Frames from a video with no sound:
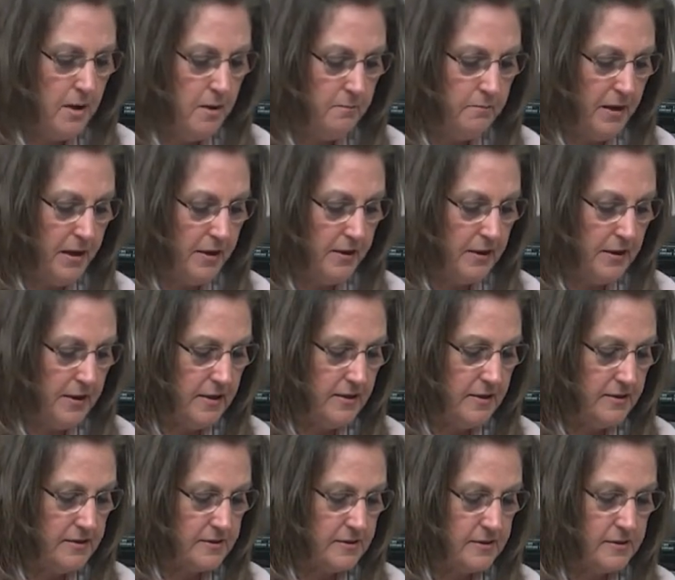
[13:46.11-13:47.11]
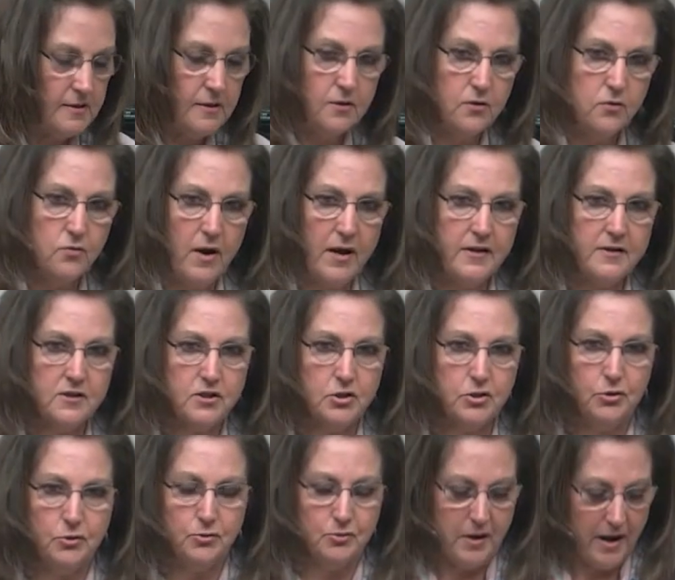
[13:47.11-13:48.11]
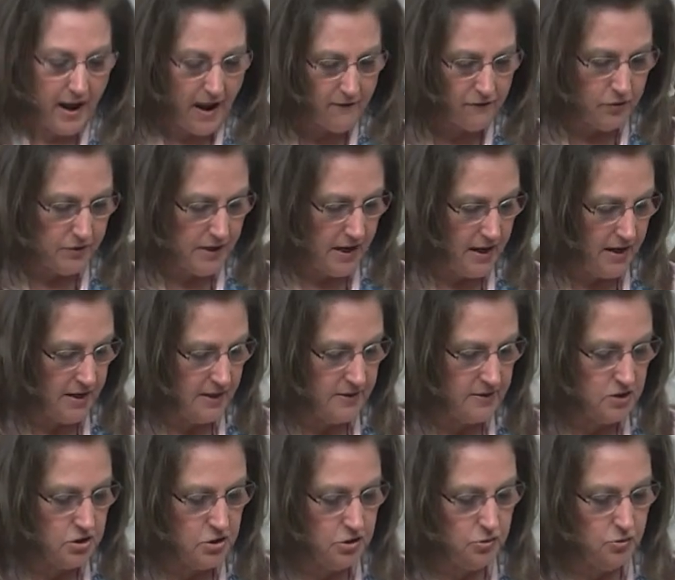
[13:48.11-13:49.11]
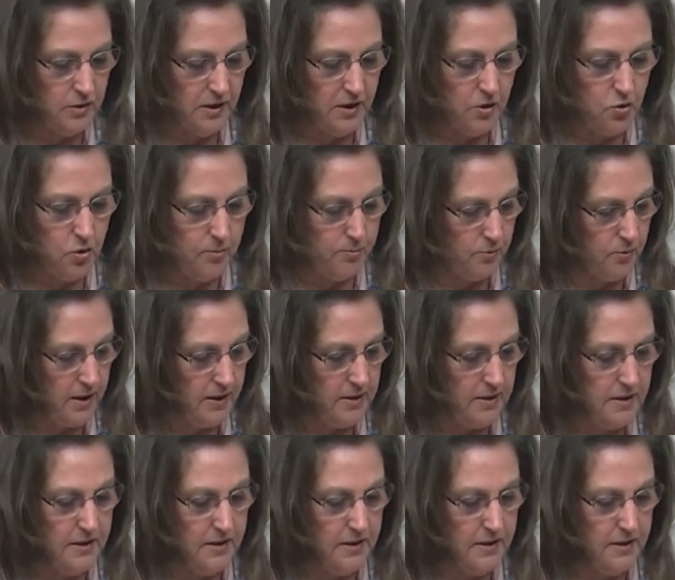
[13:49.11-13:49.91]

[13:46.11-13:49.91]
but it is great to have on hand to incorporate